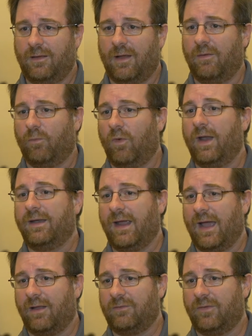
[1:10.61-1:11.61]
on one
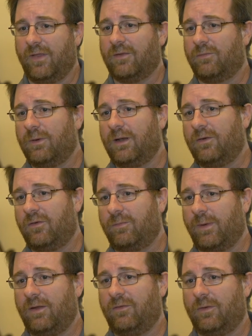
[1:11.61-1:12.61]
task, and that's really just
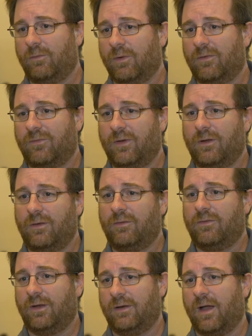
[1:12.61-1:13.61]
by using
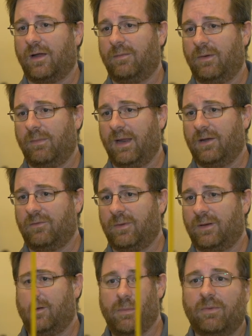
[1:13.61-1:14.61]
workflows and document
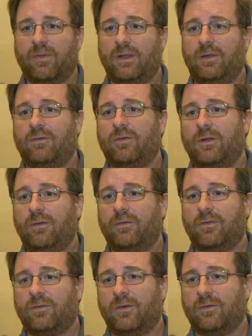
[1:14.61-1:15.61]
management. People that used to use
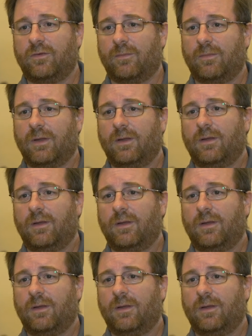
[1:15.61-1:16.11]
the system